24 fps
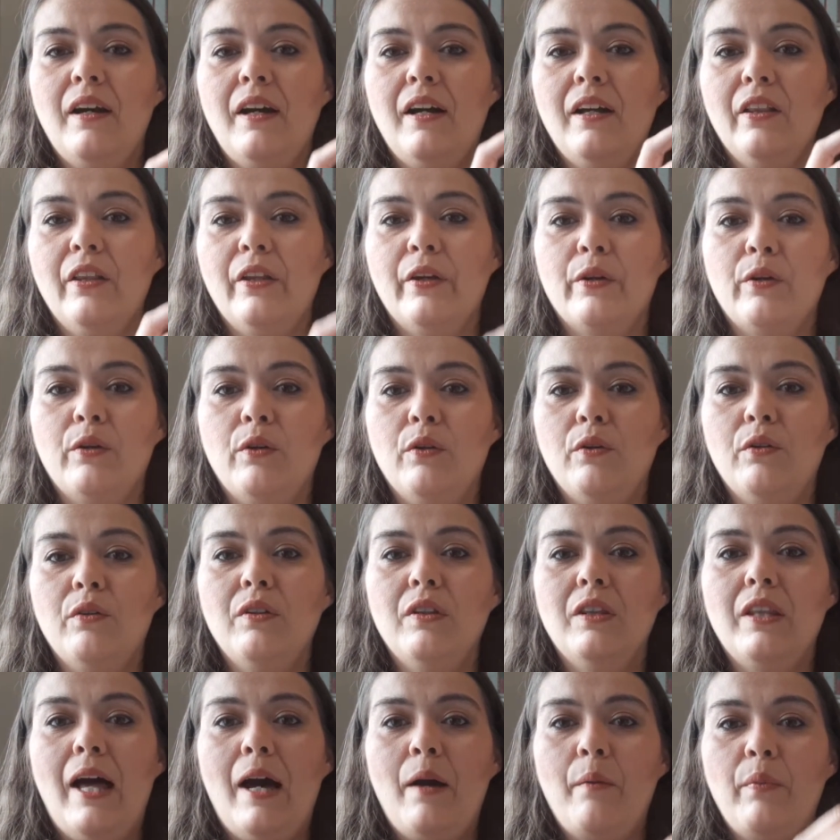a little
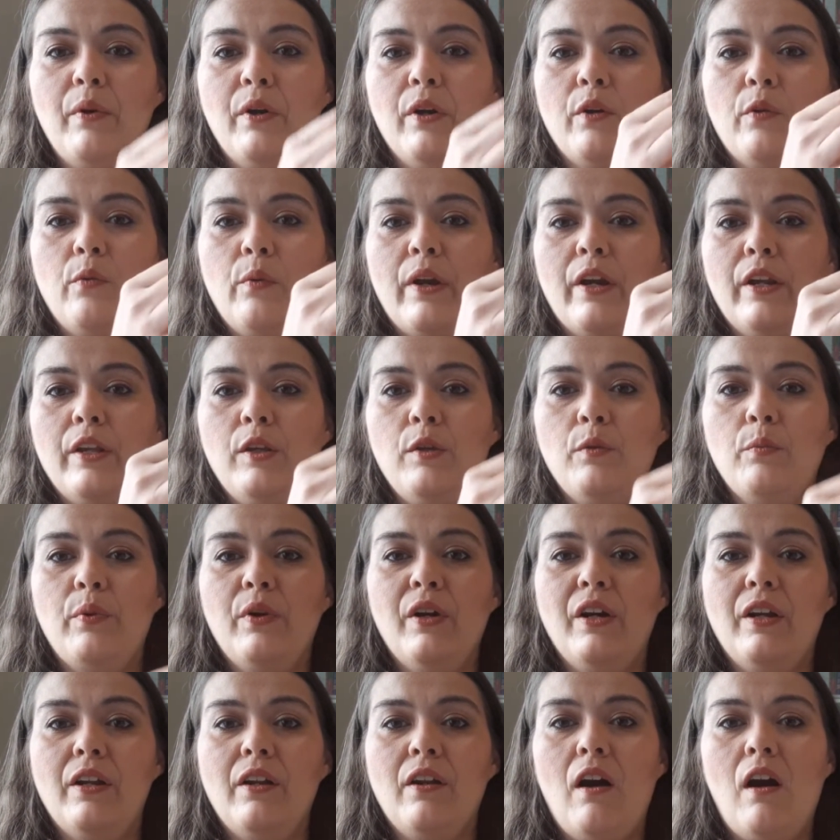lap book where you
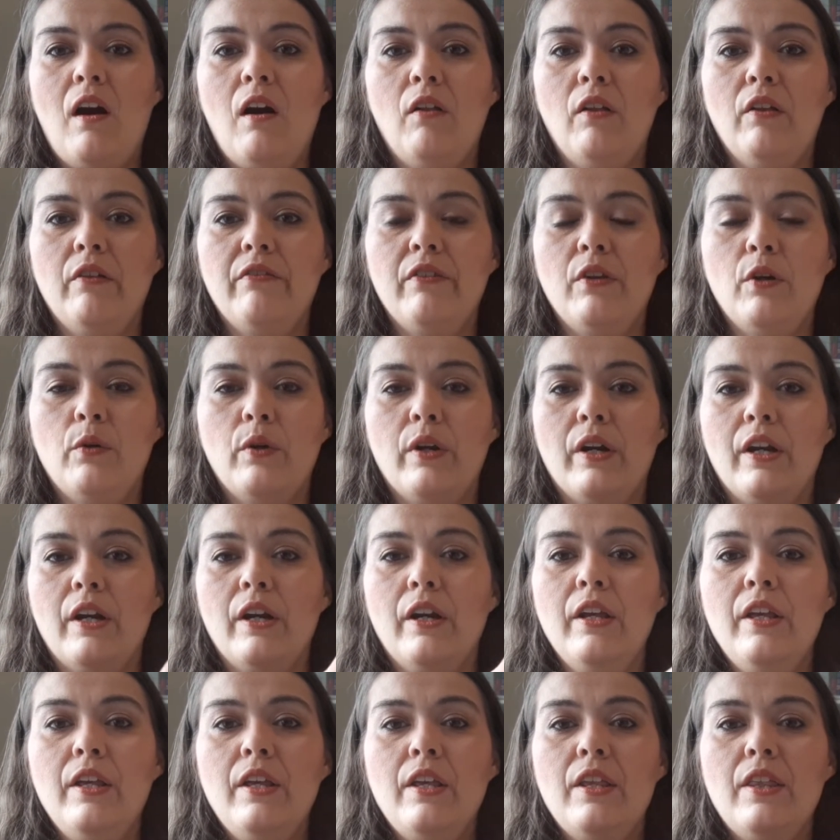put all of your